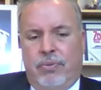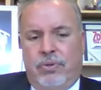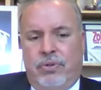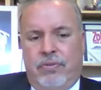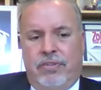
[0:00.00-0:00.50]
or
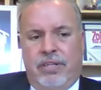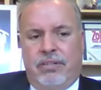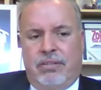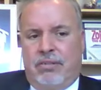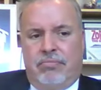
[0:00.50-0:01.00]
would you
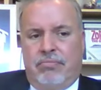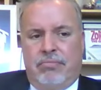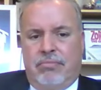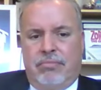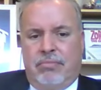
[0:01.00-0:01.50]
just
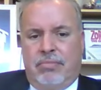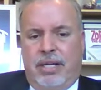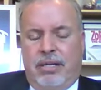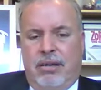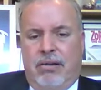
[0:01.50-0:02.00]

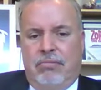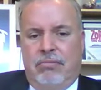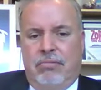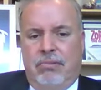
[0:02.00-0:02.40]
let it go?